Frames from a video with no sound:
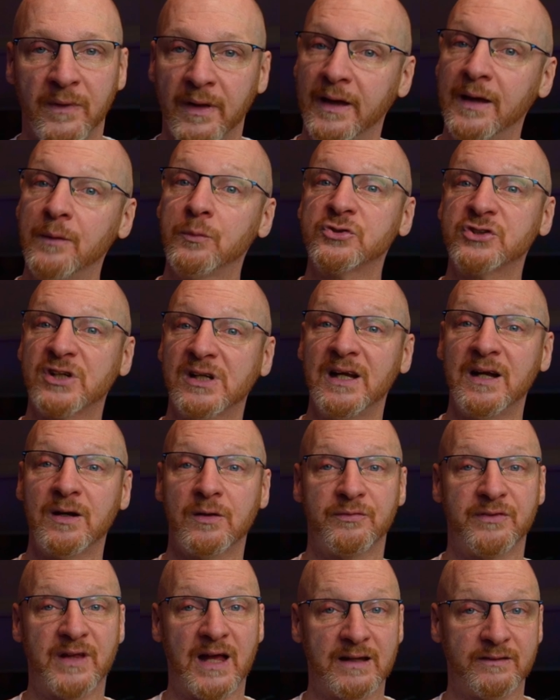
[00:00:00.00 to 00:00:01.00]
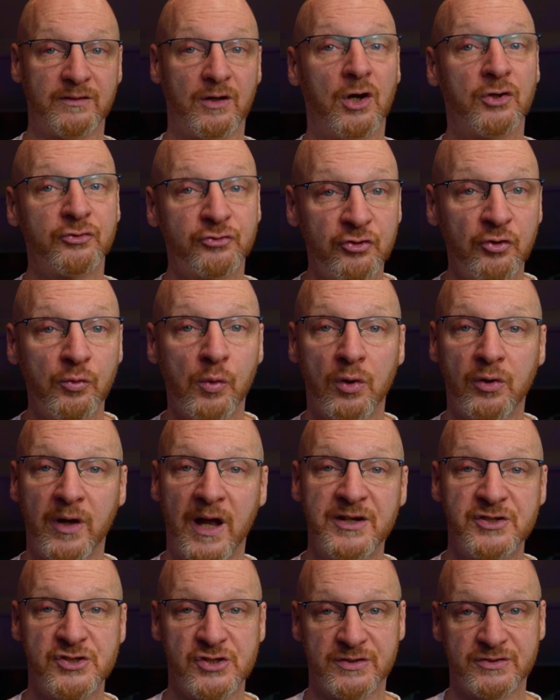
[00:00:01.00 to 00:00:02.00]
He was cleared of that on 2
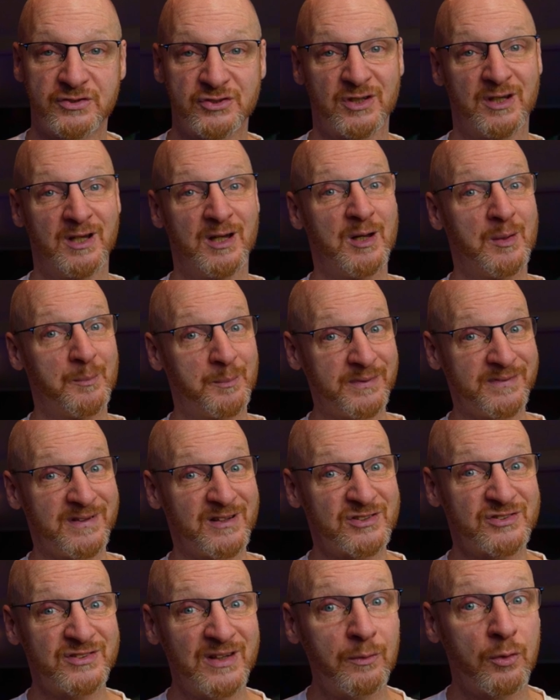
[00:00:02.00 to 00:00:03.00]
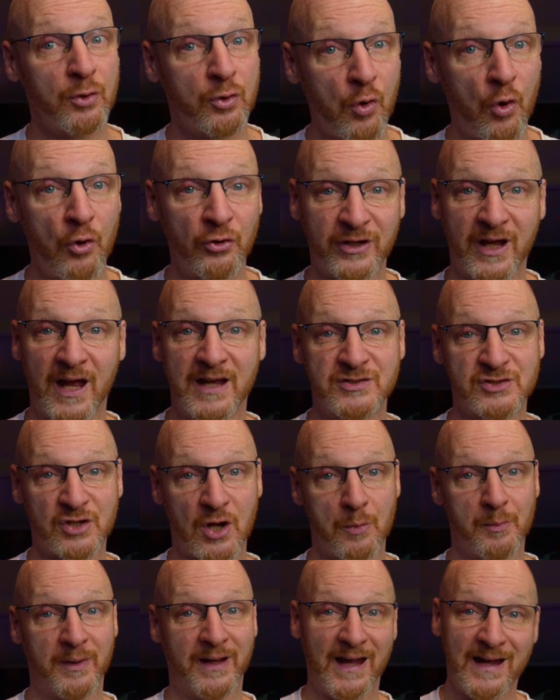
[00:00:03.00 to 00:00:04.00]
occasions, but there's still a court case
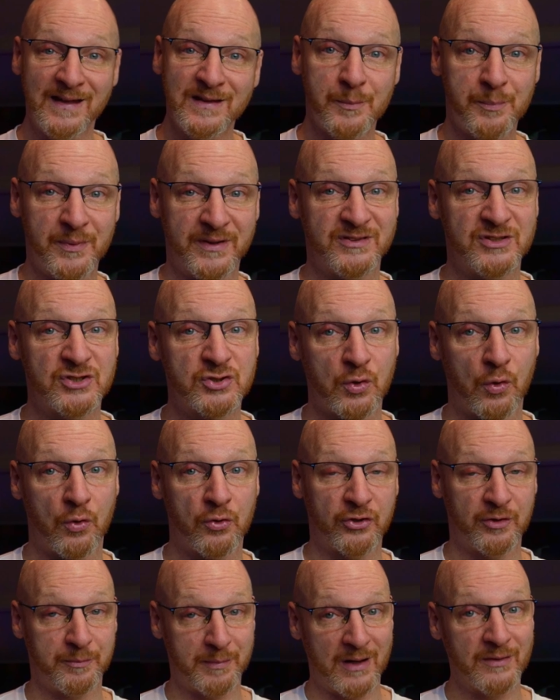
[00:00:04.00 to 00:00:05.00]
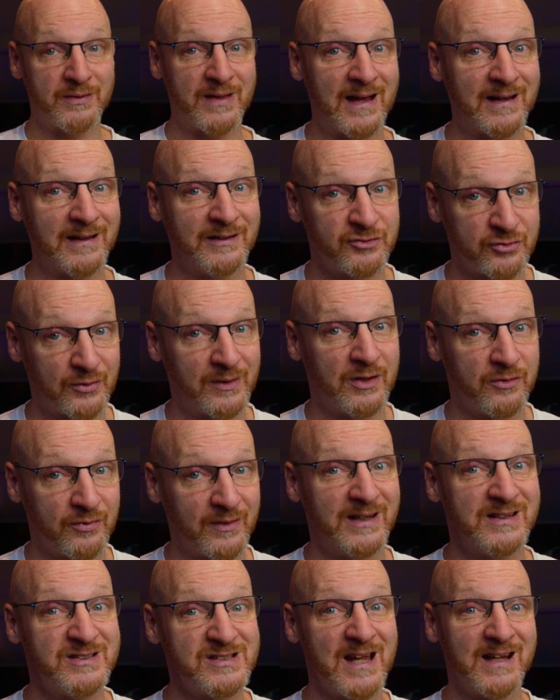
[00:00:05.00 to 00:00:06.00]
coming in the British court about that in
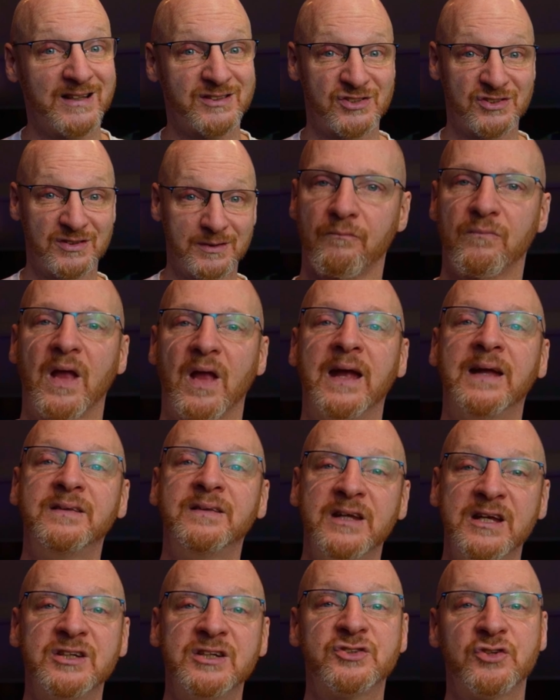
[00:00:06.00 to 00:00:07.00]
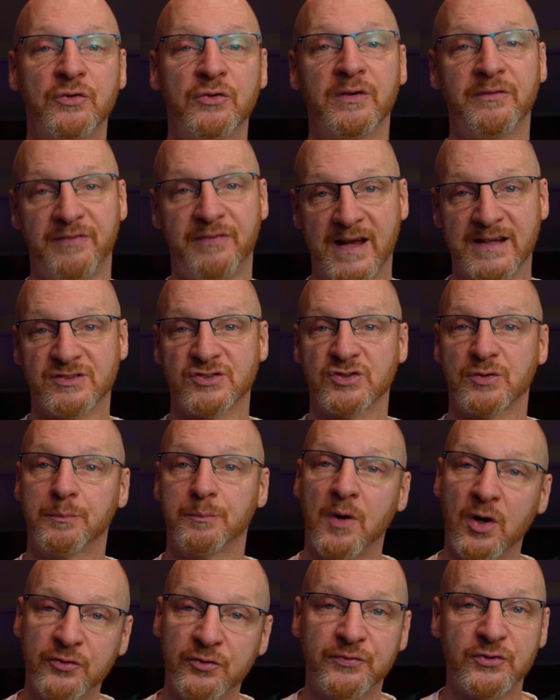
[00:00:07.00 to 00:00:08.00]
2026. In these 2 events,
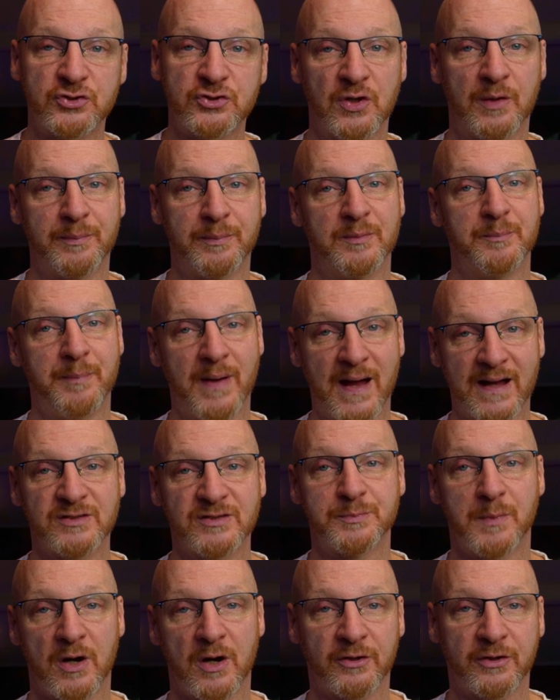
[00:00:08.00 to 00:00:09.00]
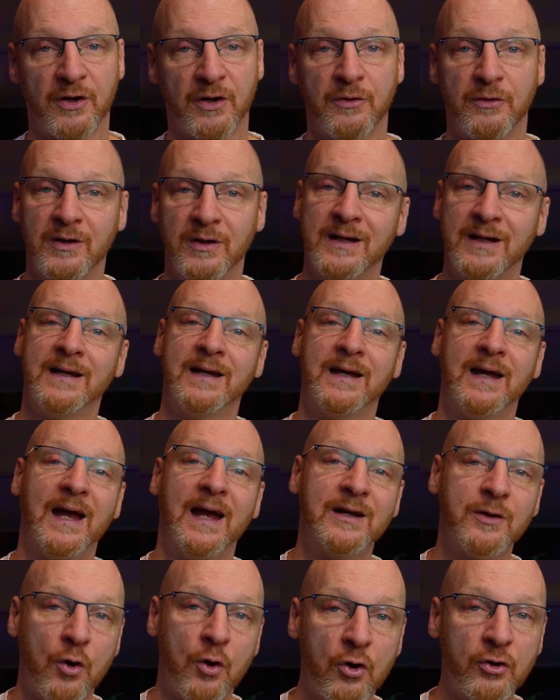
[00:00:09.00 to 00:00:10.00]
Max Verstappen backs Marco,
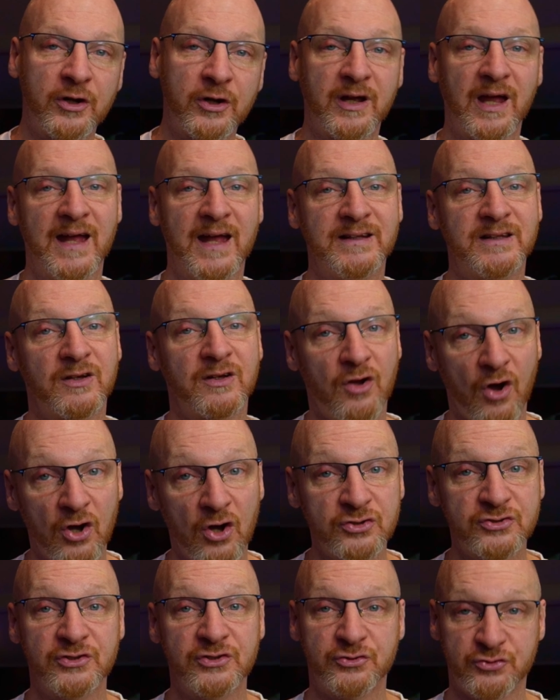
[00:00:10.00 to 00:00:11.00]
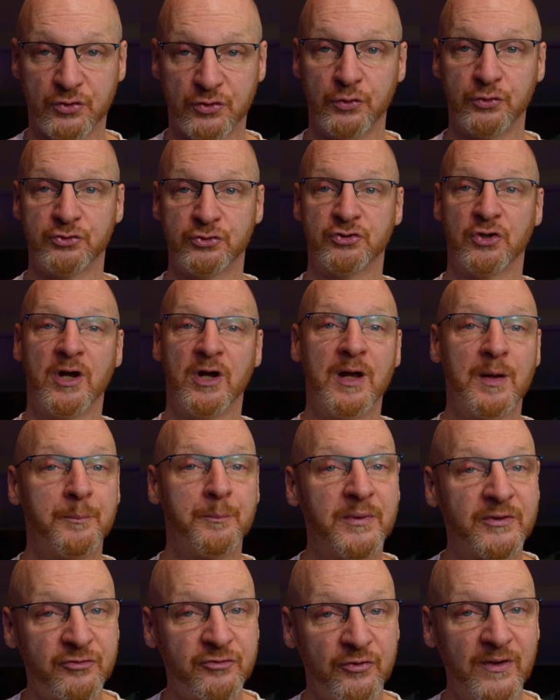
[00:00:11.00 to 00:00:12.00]
and Hornergate caused a truce
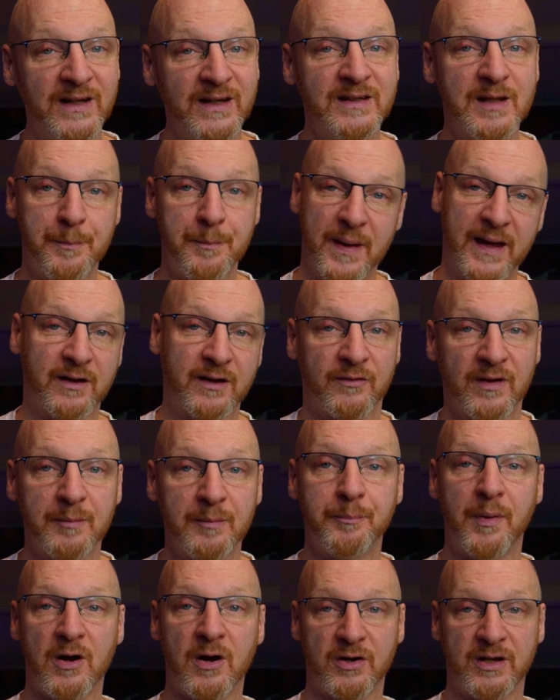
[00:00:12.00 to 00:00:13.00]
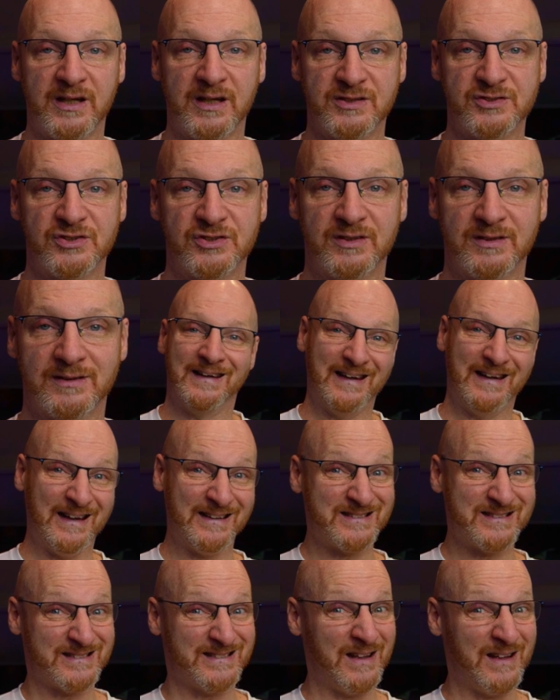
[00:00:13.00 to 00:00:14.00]
between the bickering parties. It
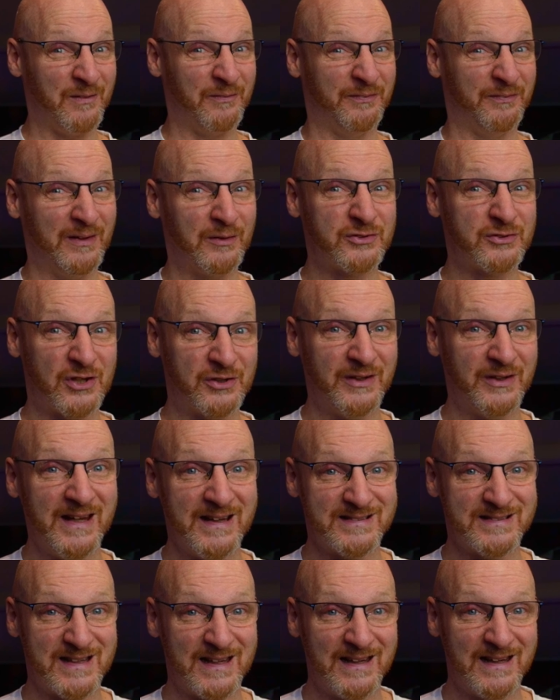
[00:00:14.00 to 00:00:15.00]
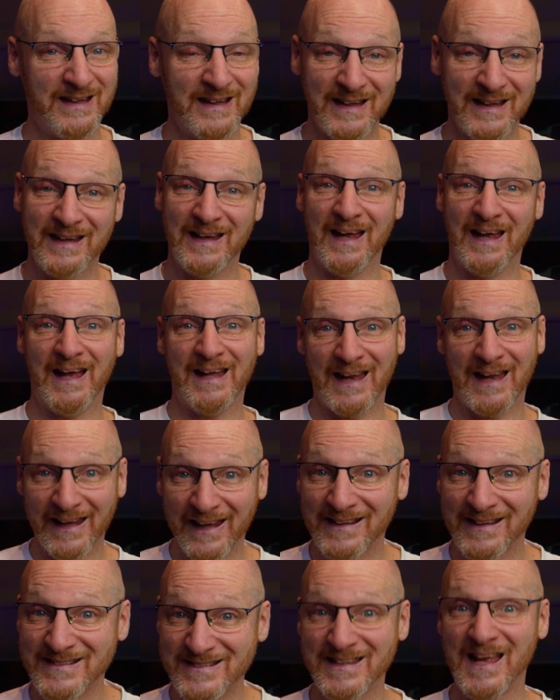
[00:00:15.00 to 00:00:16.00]
still feels uneasy, and I
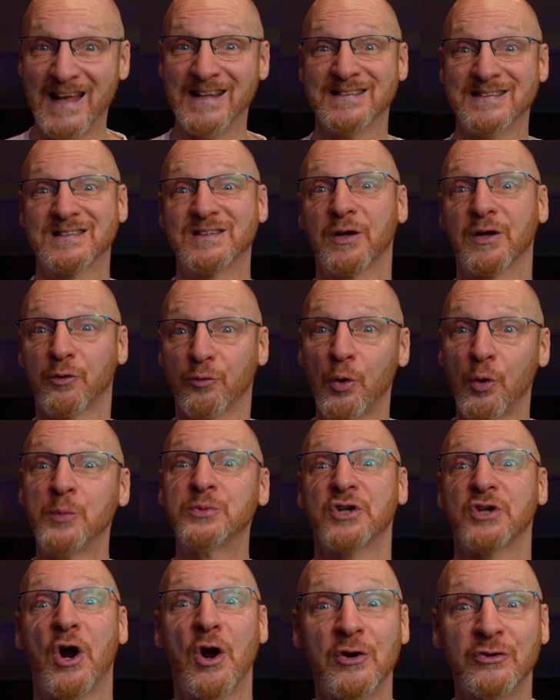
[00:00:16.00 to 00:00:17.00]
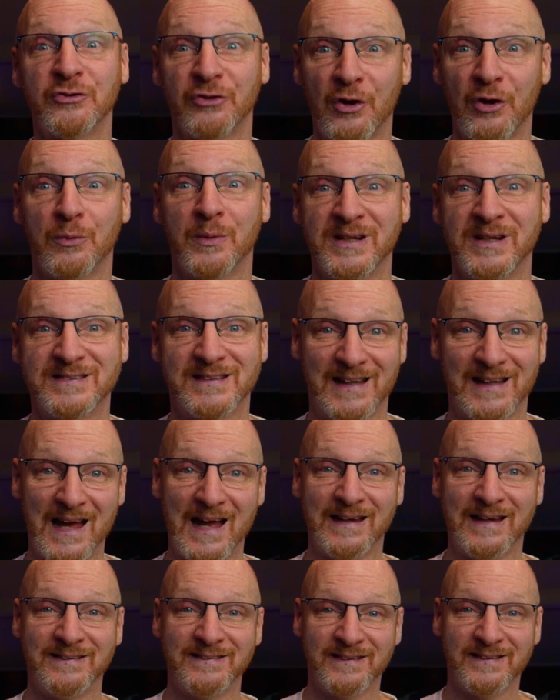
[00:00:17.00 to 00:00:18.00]
can sense the groups aren't always
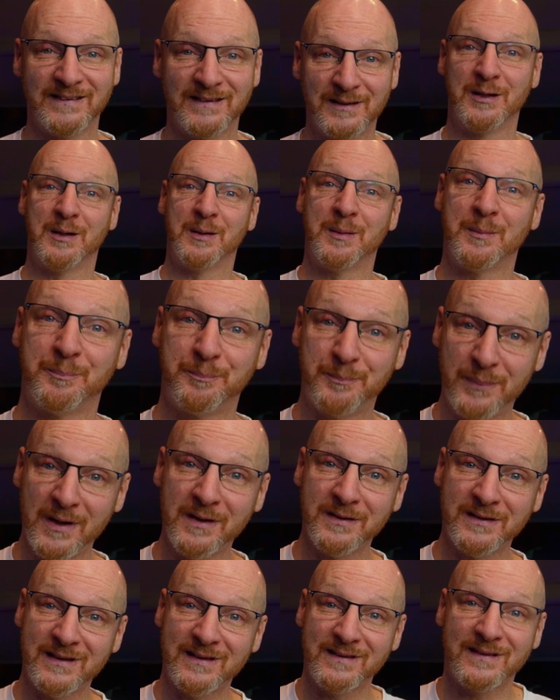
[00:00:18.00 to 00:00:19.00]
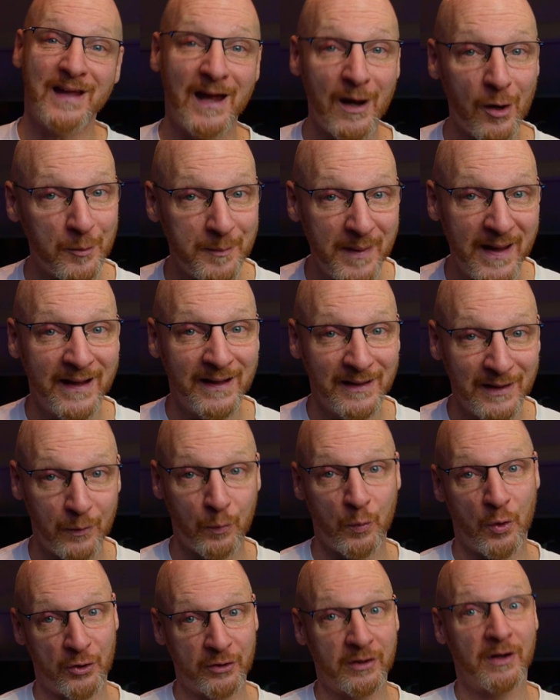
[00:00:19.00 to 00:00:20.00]
aligned, but they are making it
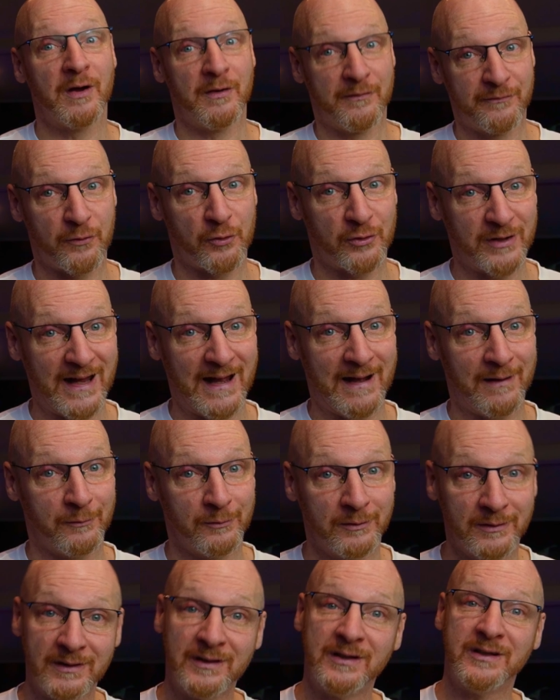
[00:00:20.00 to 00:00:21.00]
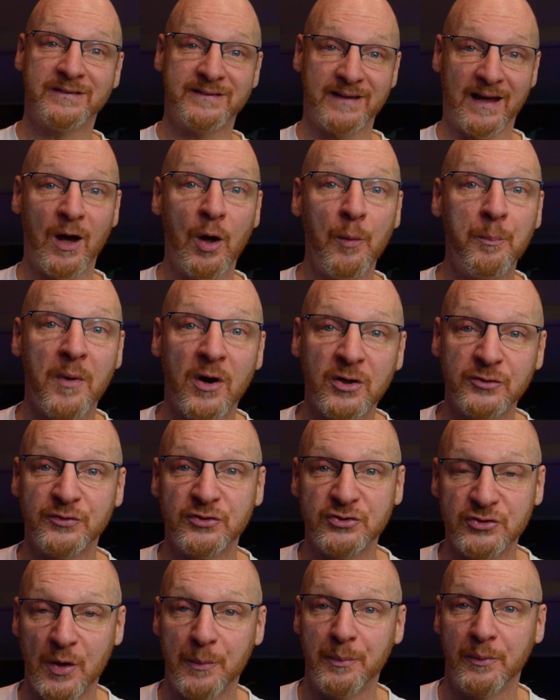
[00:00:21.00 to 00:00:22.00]
work, for now, to help Max
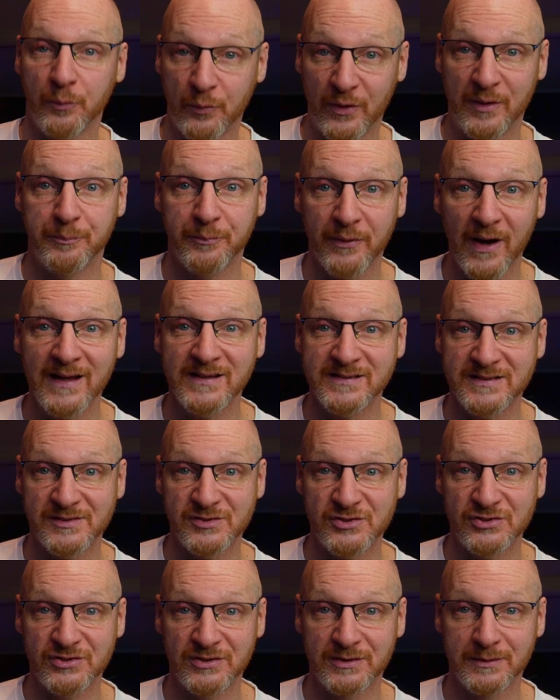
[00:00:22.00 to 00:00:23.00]
Verstappen win prizes.